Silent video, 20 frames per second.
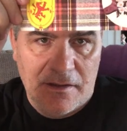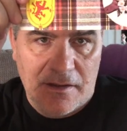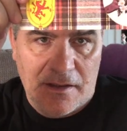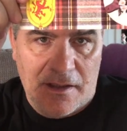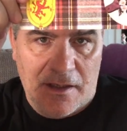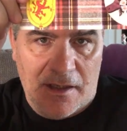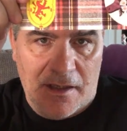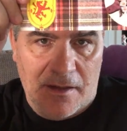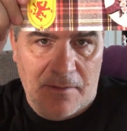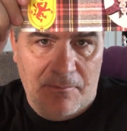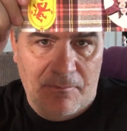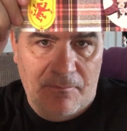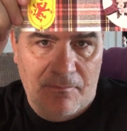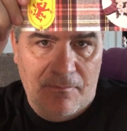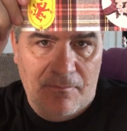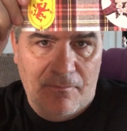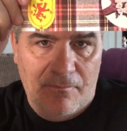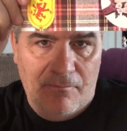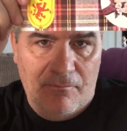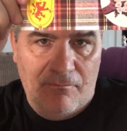
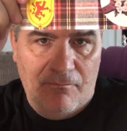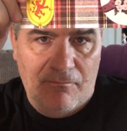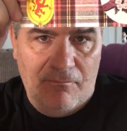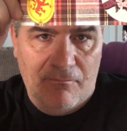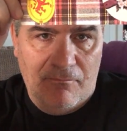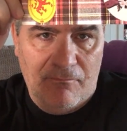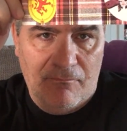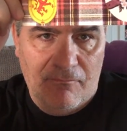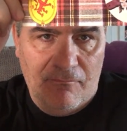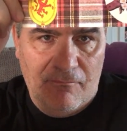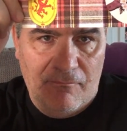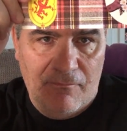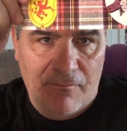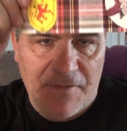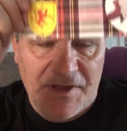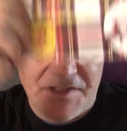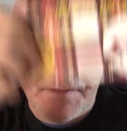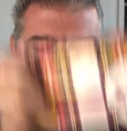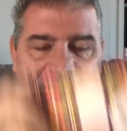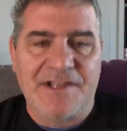
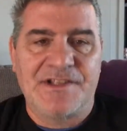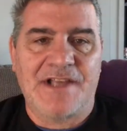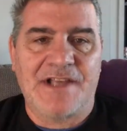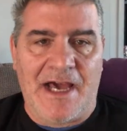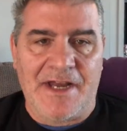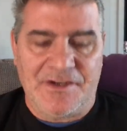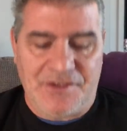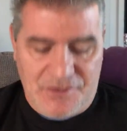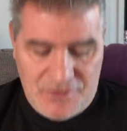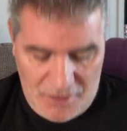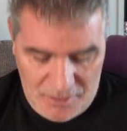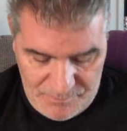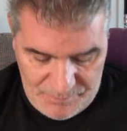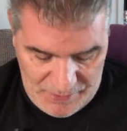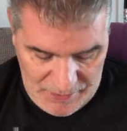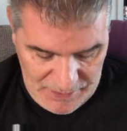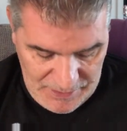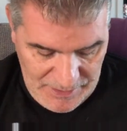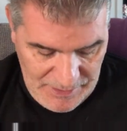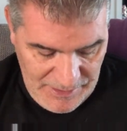It's my Scottish
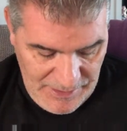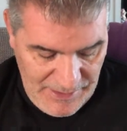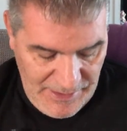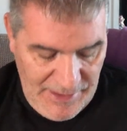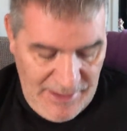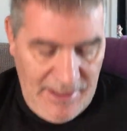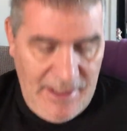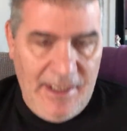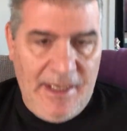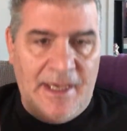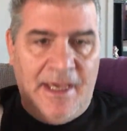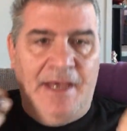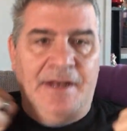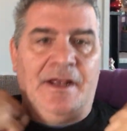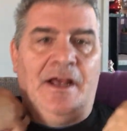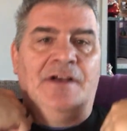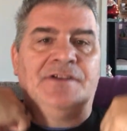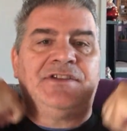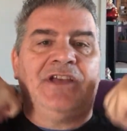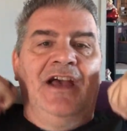cookbook. And I
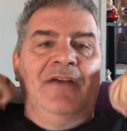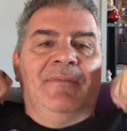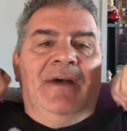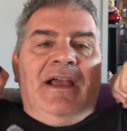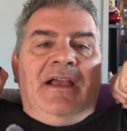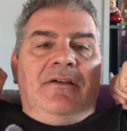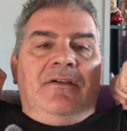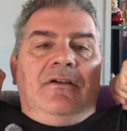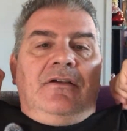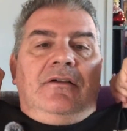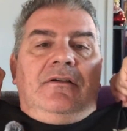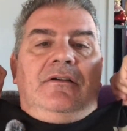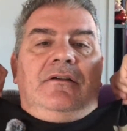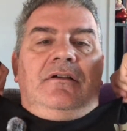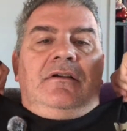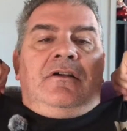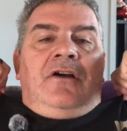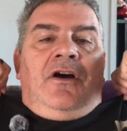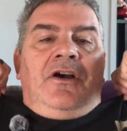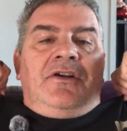also have my
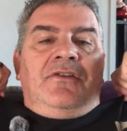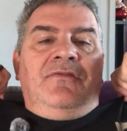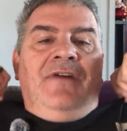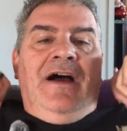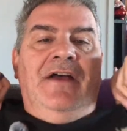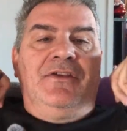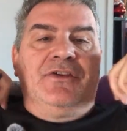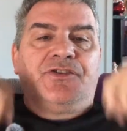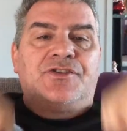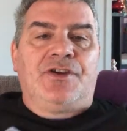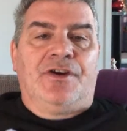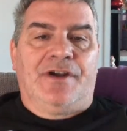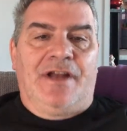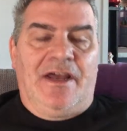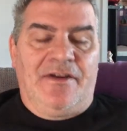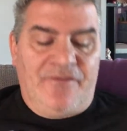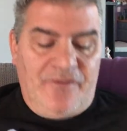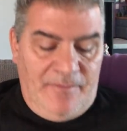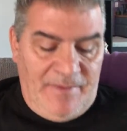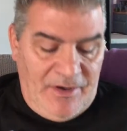Garden Father shirt
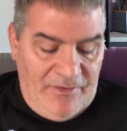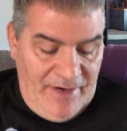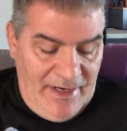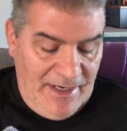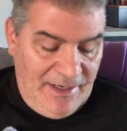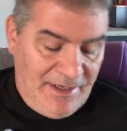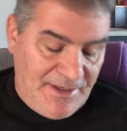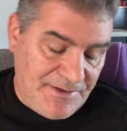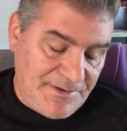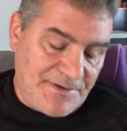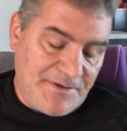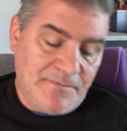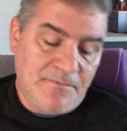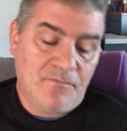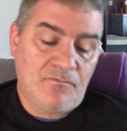on for my grandkids.